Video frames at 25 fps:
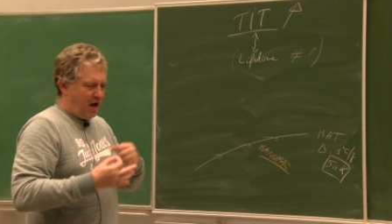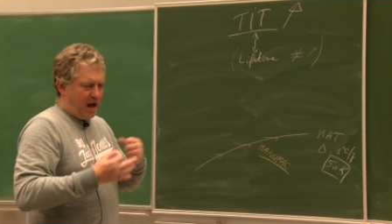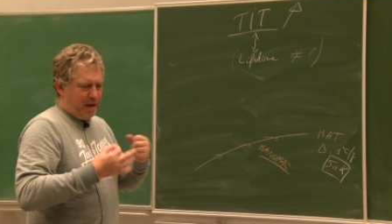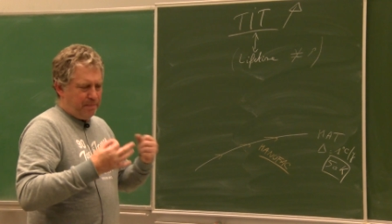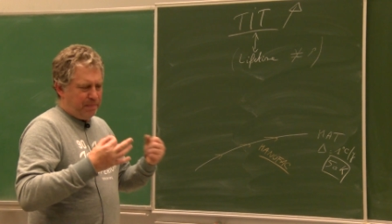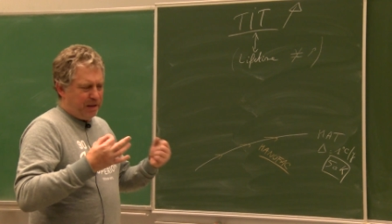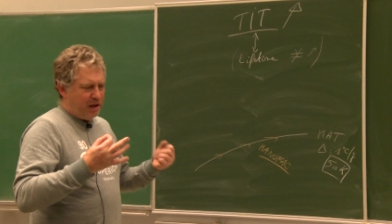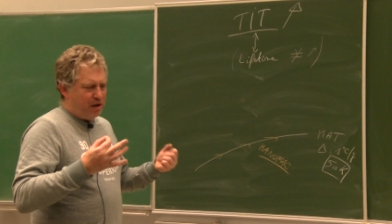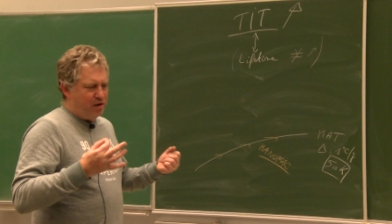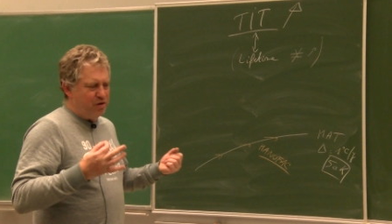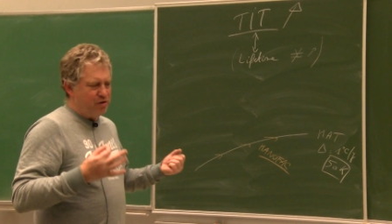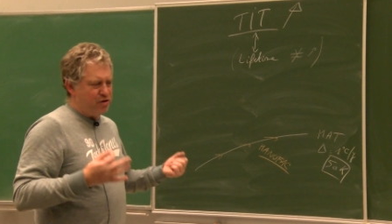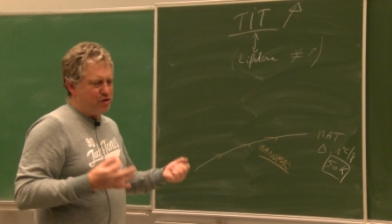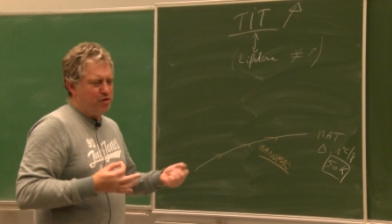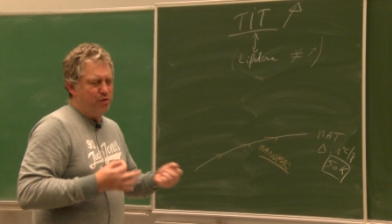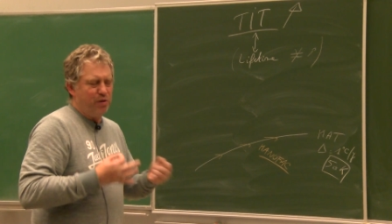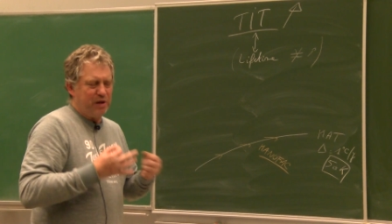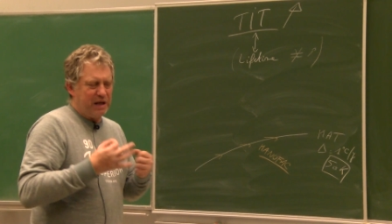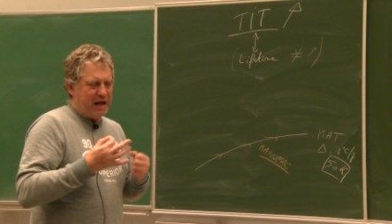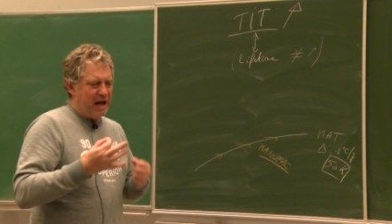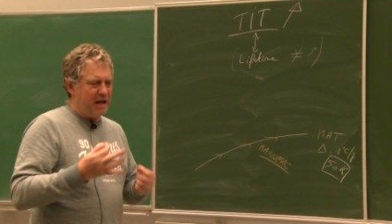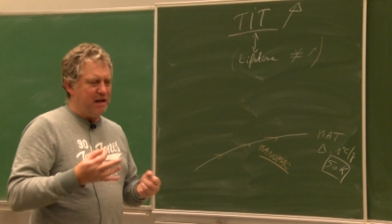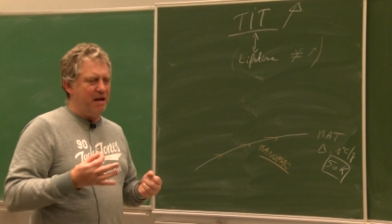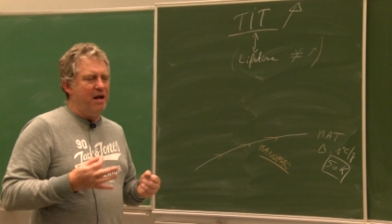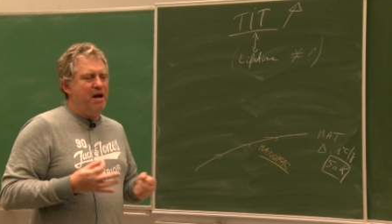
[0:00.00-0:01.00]
because you
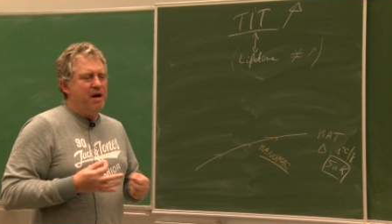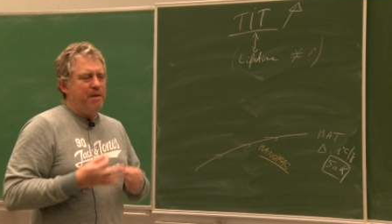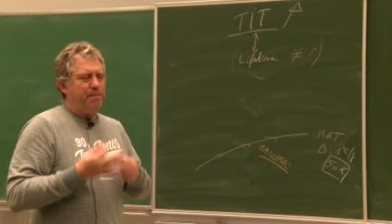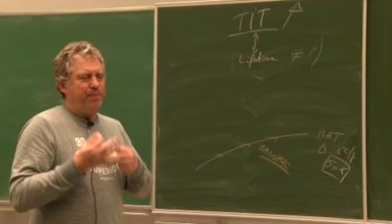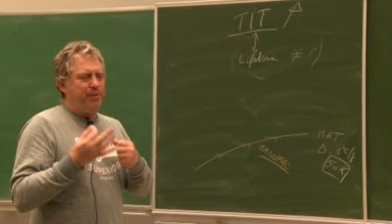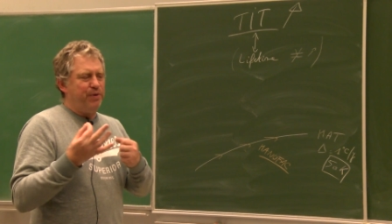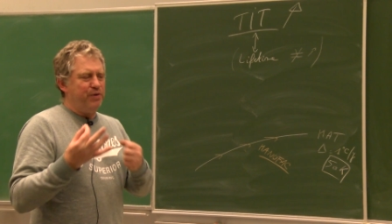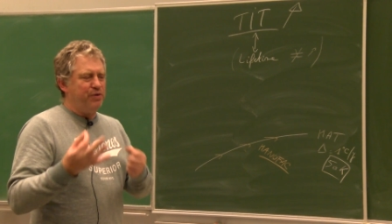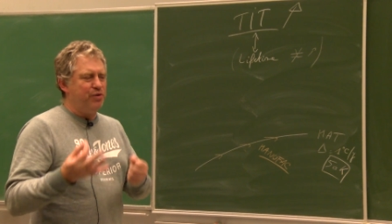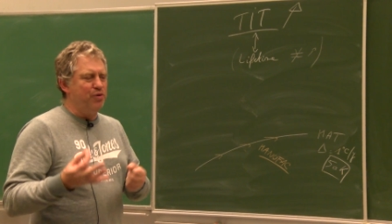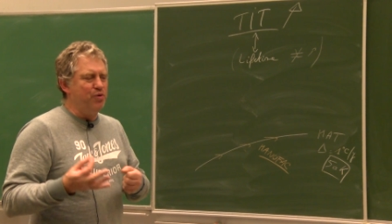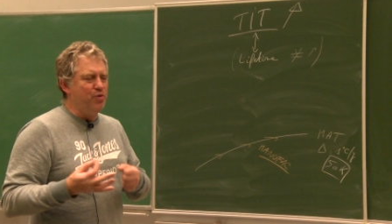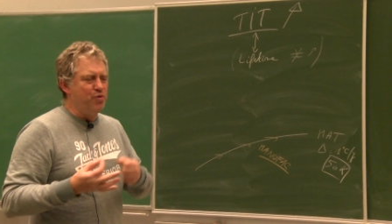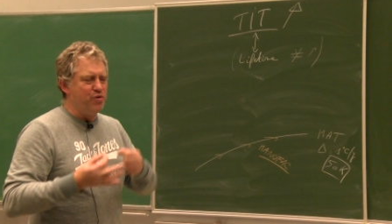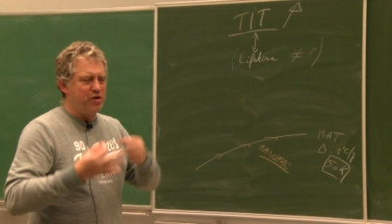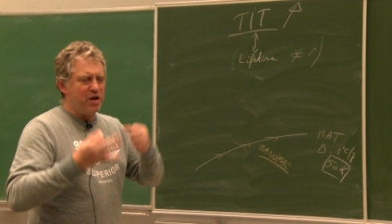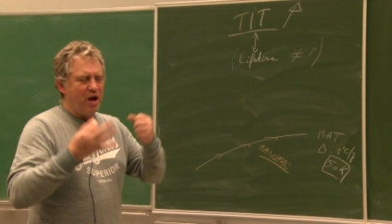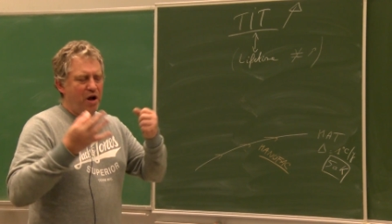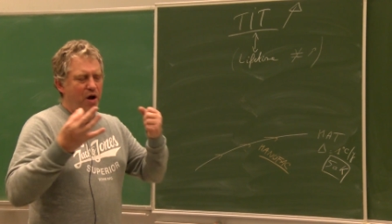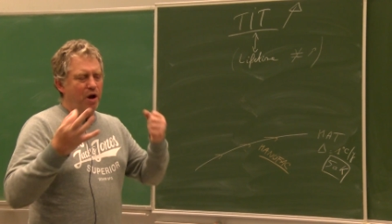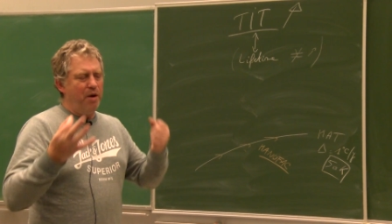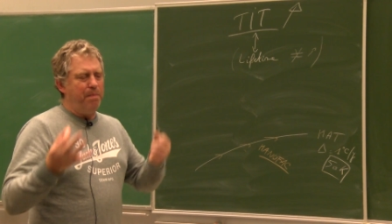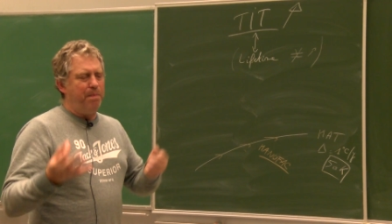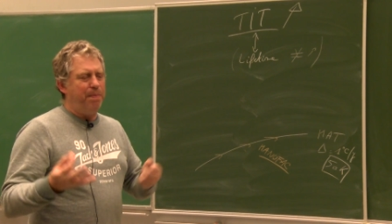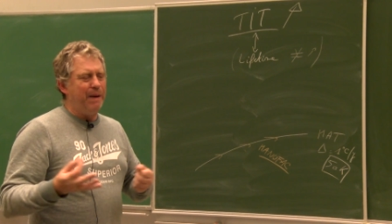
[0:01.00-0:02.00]
can produce
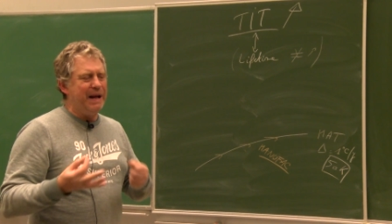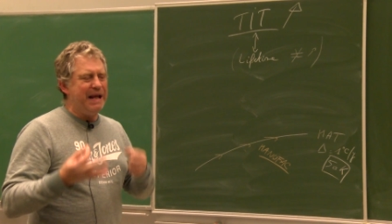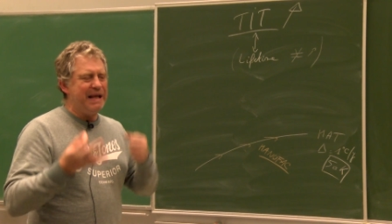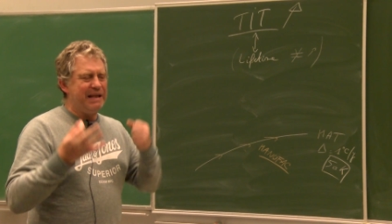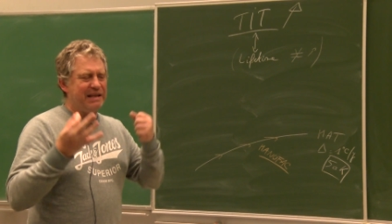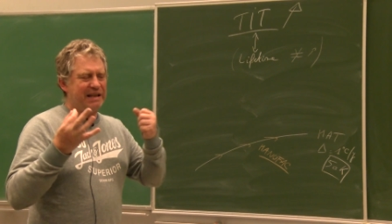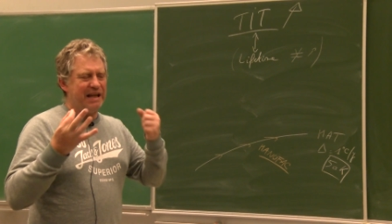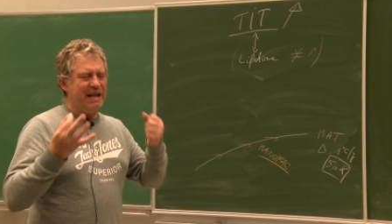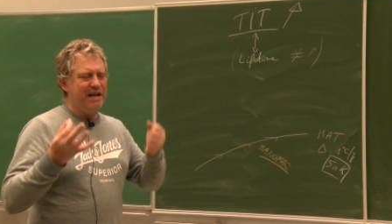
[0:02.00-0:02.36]
a blade